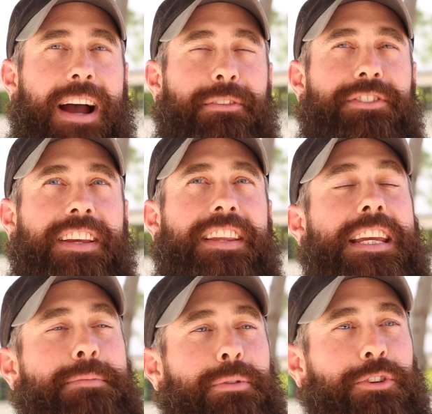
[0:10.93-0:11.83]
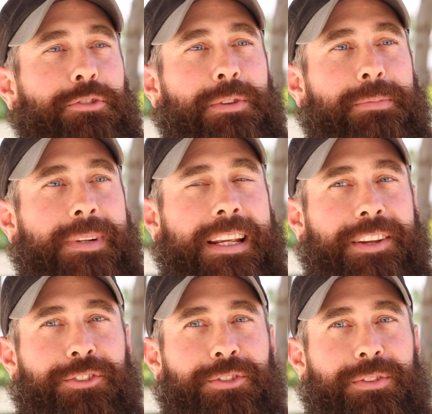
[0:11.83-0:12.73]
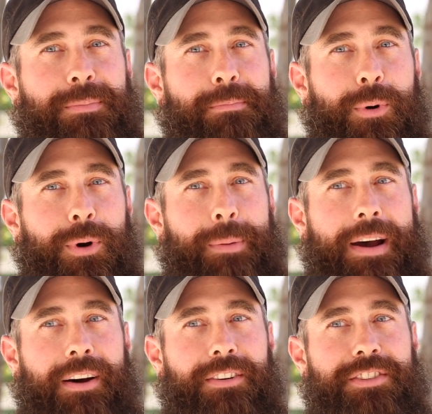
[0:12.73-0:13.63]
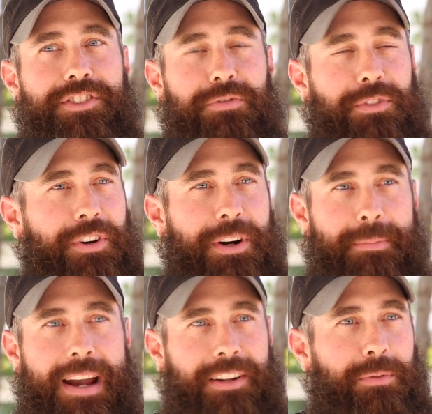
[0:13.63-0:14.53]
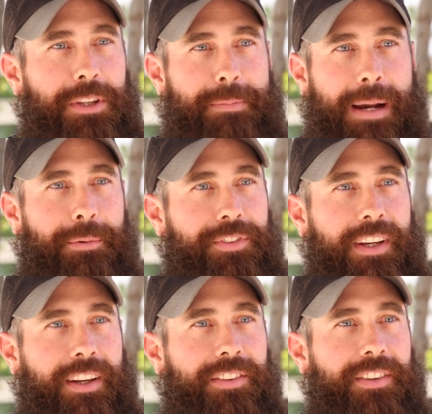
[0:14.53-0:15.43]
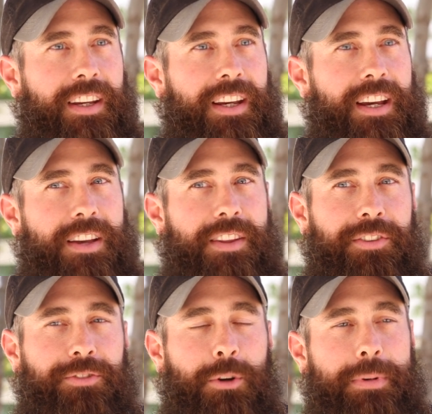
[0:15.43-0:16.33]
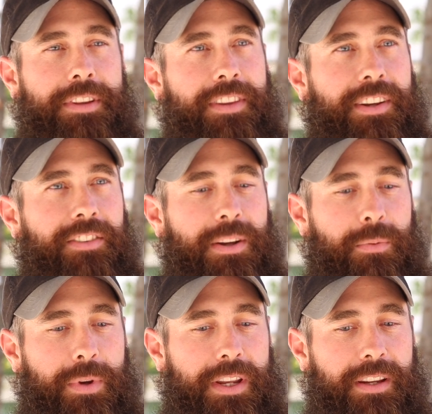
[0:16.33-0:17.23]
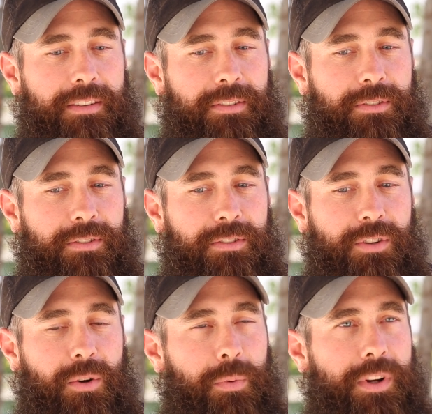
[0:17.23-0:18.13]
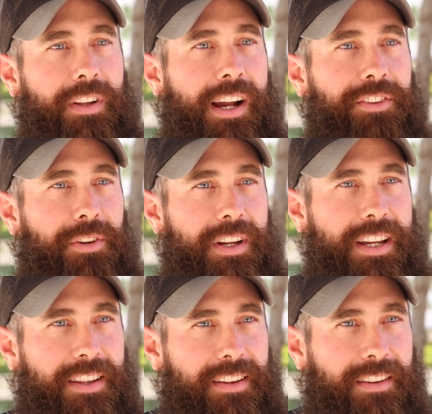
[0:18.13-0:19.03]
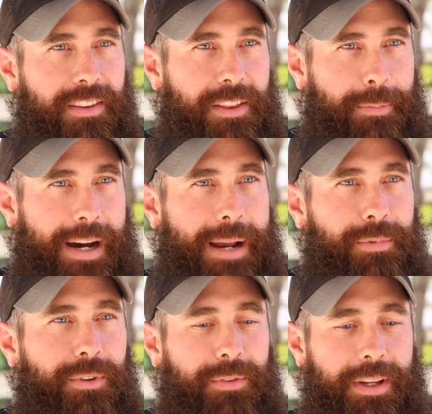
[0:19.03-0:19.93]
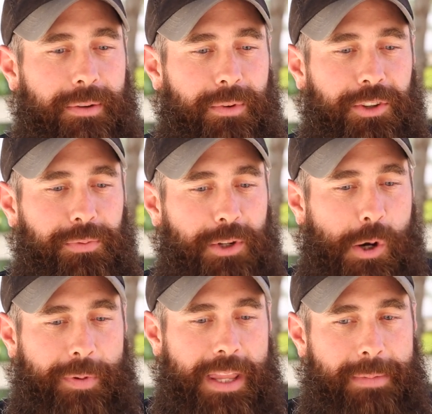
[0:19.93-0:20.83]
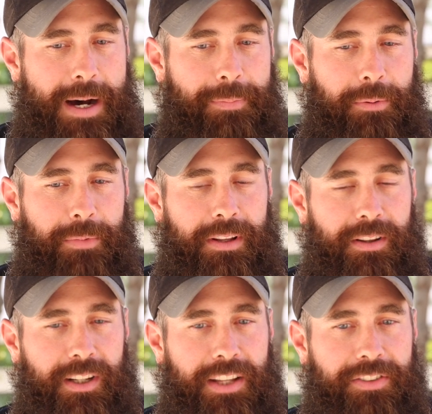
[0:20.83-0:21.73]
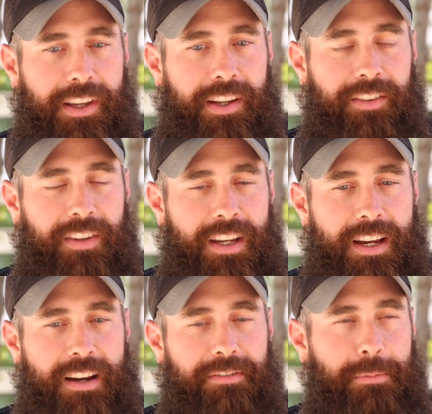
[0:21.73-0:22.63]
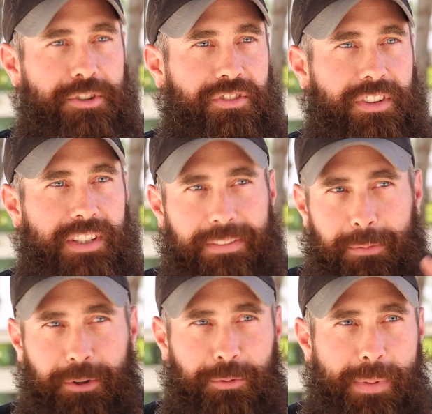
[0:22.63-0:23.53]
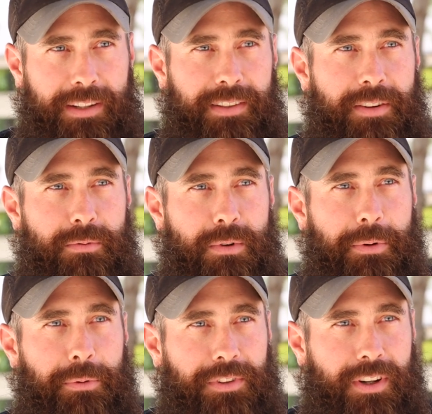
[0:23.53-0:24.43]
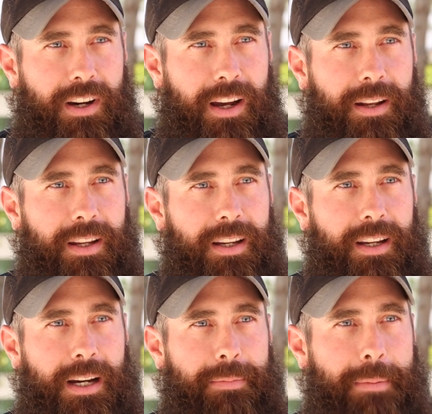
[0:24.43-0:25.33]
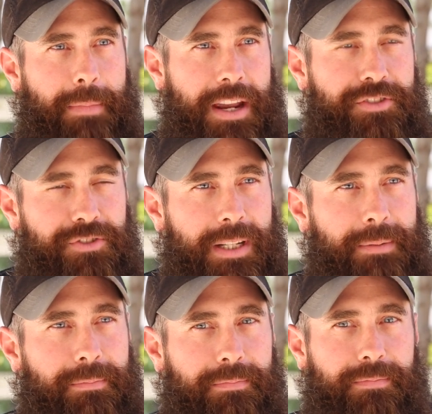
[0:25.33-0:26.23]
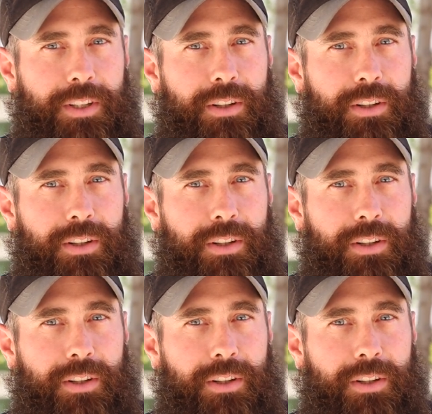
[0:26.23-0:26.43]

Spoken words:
I would say the Hebrew Roots movement is more about just returning back to what the Bible says. There's so many things that we don't realize are in the Bible that once we open them up and we look at things from just a different perspective than what we were taught by mainstream,